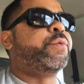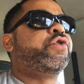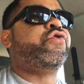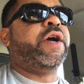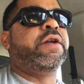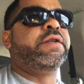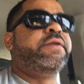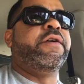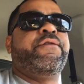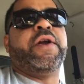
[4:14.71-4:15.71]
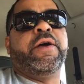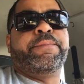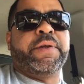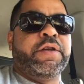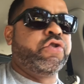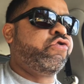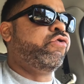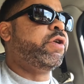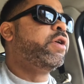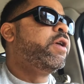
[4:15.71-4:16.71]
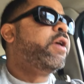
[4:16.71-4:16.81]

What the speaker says: We're trying to develop the history.